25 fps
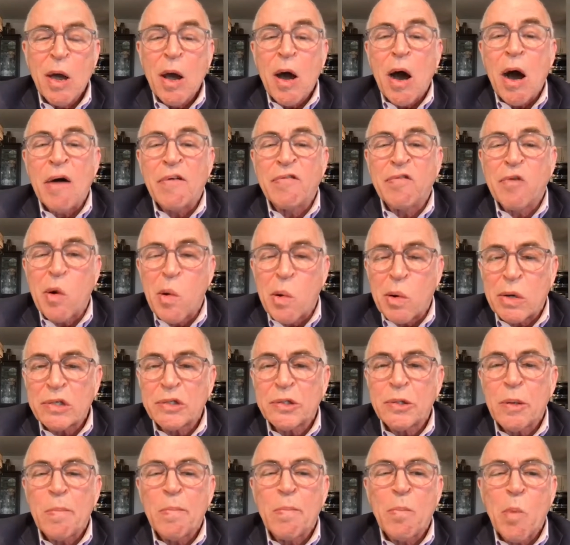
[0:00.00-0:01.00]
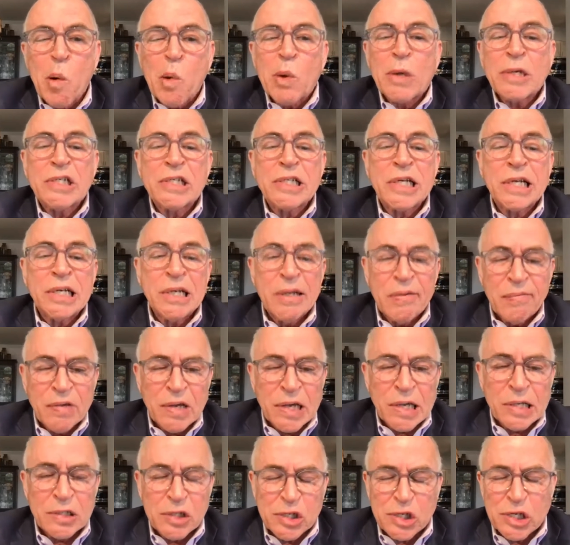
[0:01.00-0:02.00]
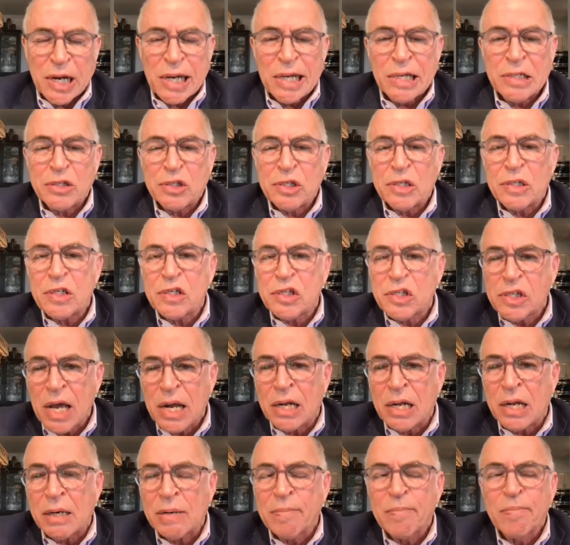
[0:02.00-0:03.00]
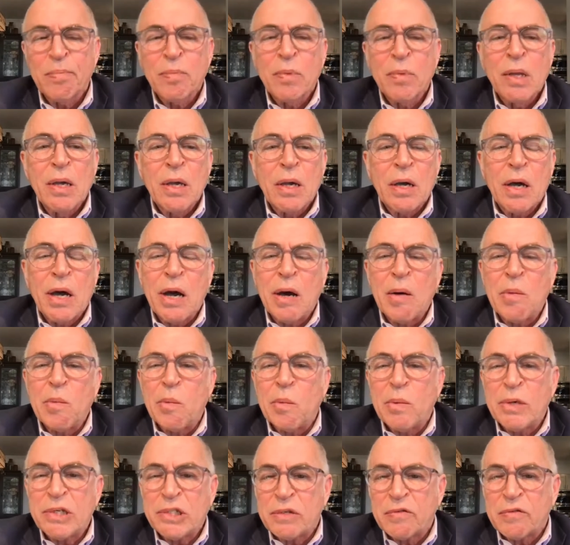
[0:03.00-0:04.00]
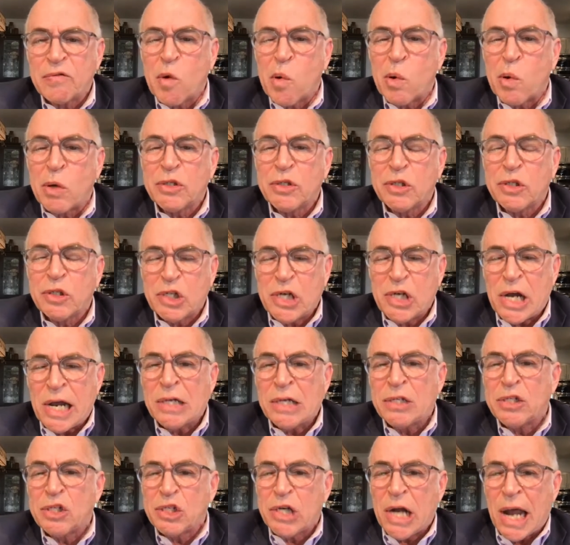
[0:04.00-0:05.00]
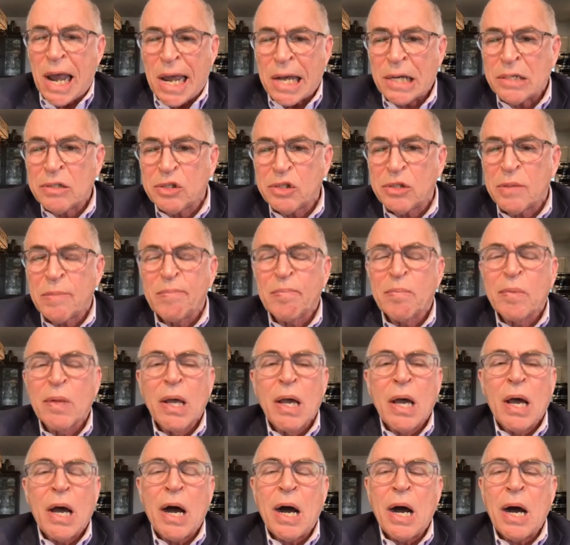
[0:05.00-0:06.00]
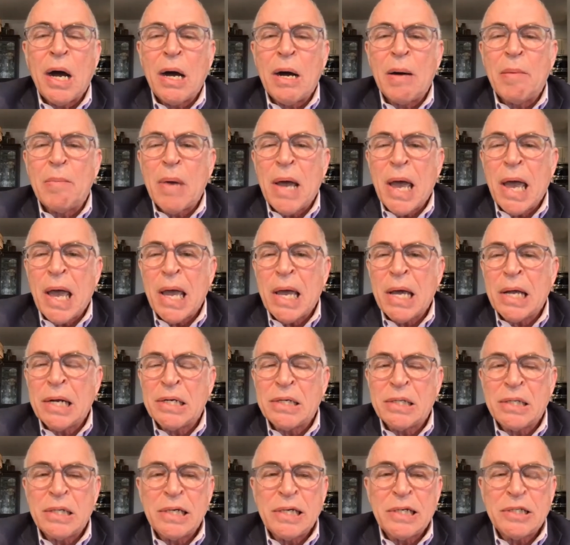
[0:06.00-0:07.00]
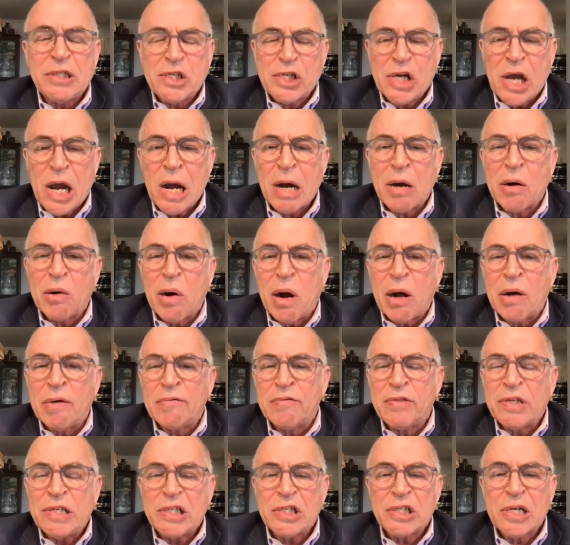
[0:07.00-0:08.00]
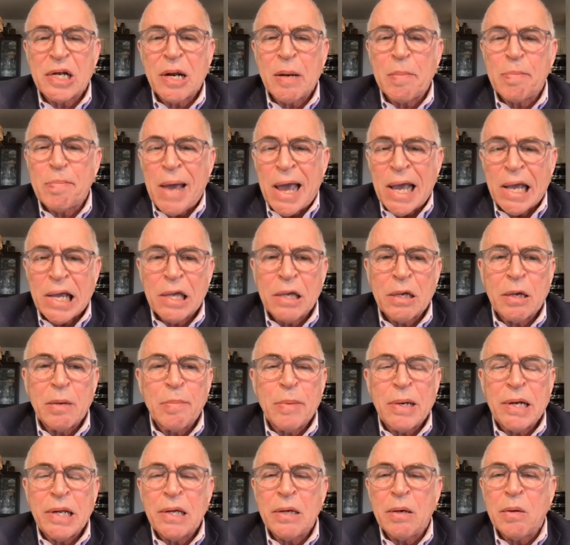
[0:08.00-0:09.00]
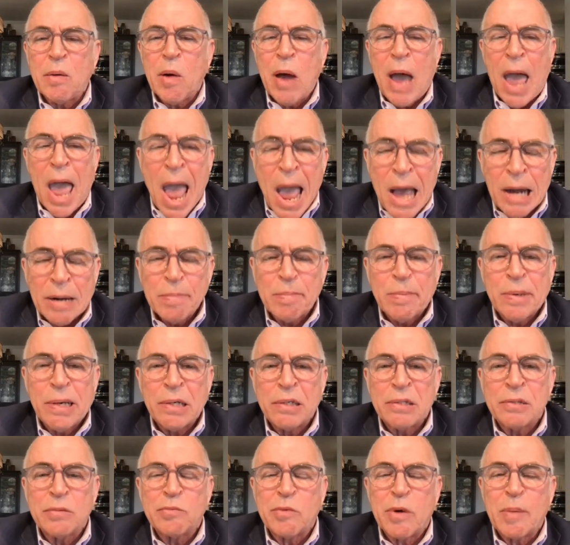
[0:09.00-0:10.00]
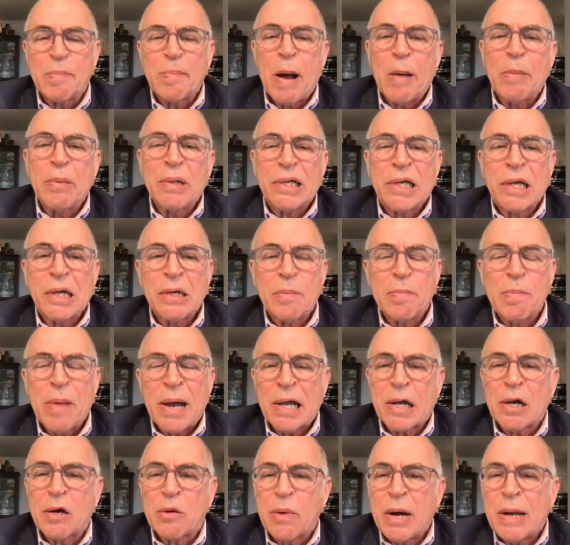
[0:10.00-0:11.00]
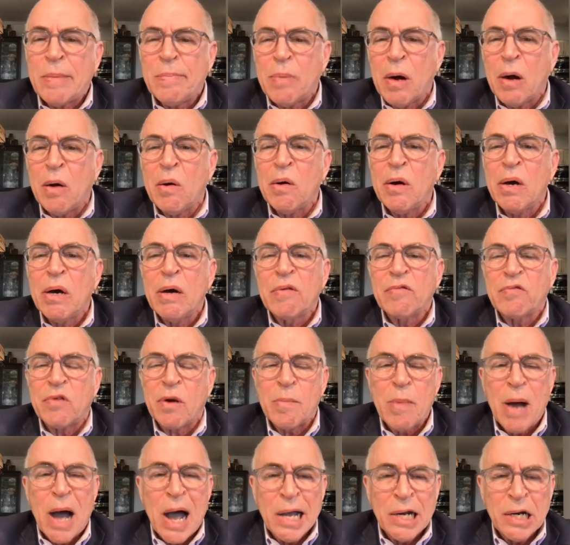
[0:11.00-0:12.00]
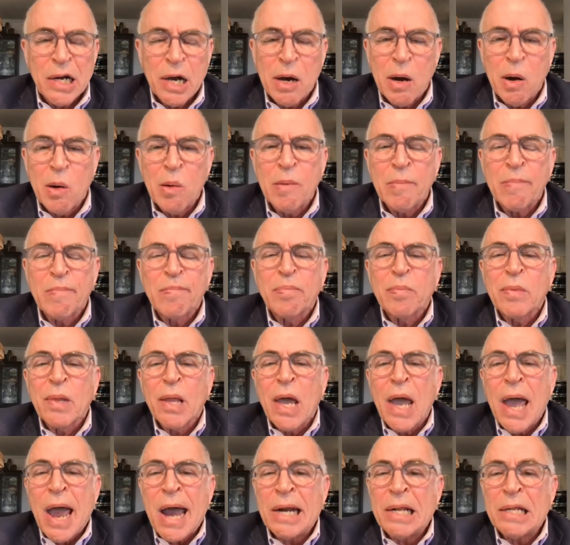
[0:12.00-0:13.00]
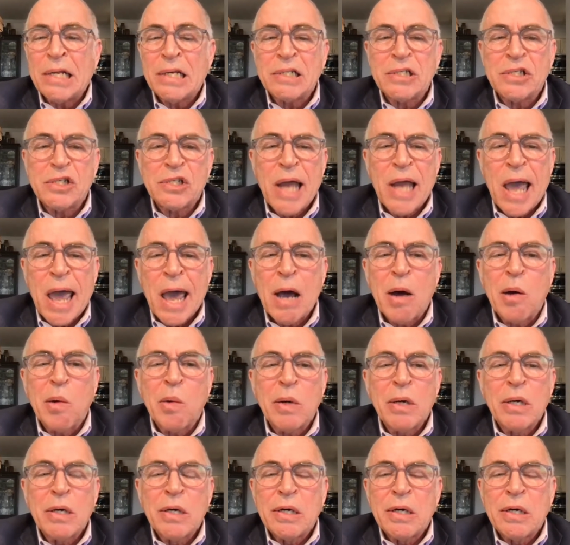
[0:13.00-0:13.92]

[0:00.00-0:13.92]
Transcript: Of course, more significant change in the Senate, which of course changed hands. And the chair of the Senate Banking Committee had been Republican Mike Crapo from Idaho, and it is now